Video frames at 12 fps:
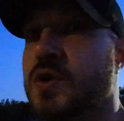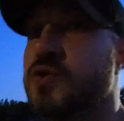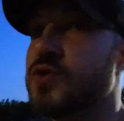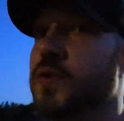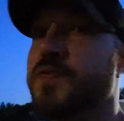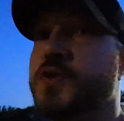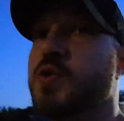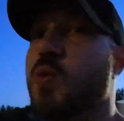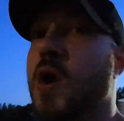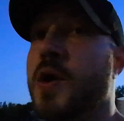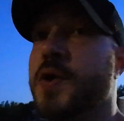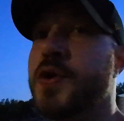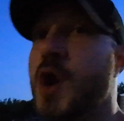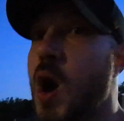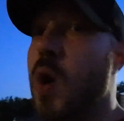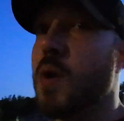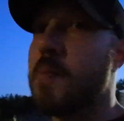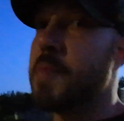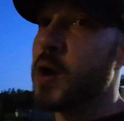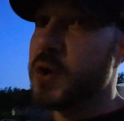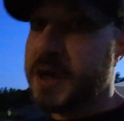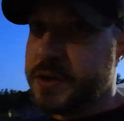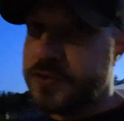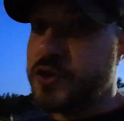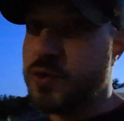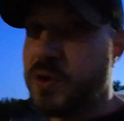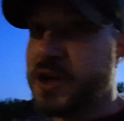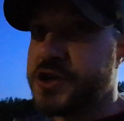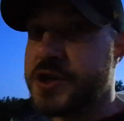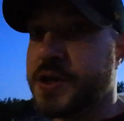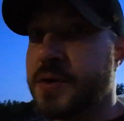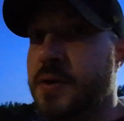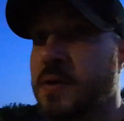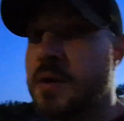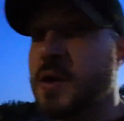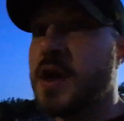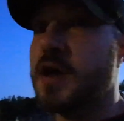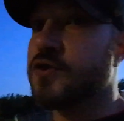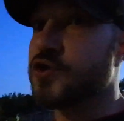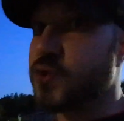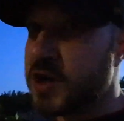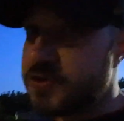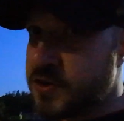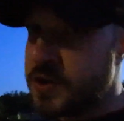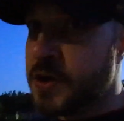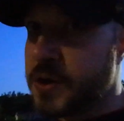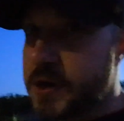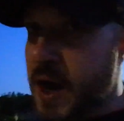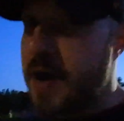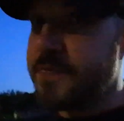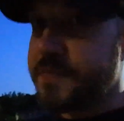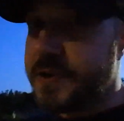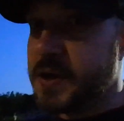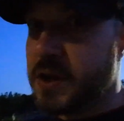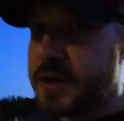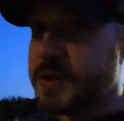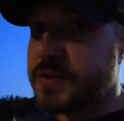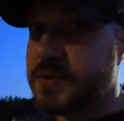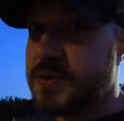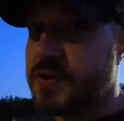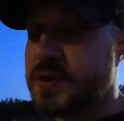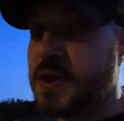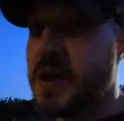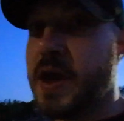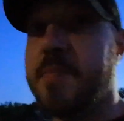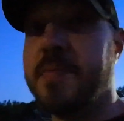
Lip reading: So if you want to know about intuition and trusting your gut feelings and